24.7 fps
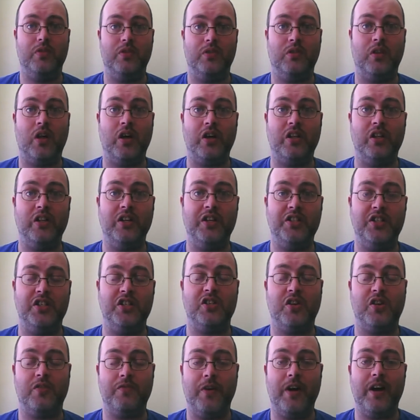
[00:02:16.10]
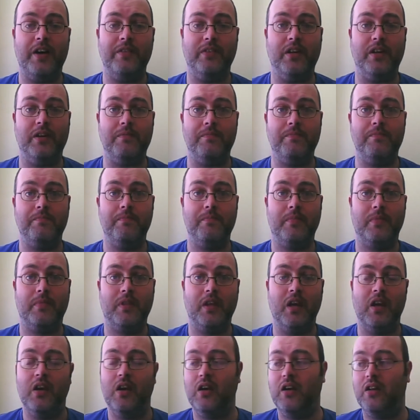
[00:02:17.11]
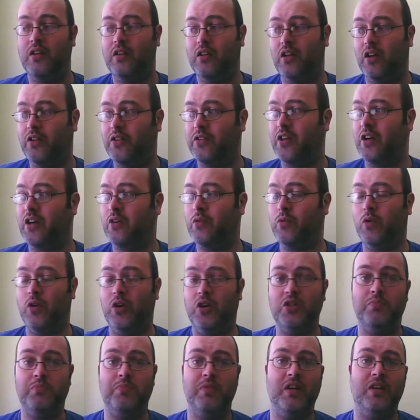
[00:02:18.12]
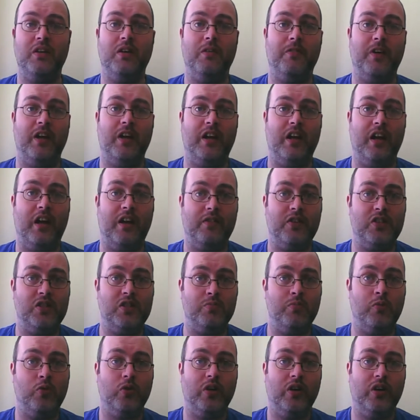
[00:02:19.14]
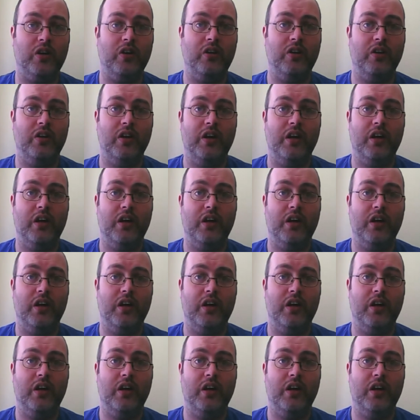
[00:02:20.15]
Luckily, she survived it. The other thing was, being a very heavy smoker,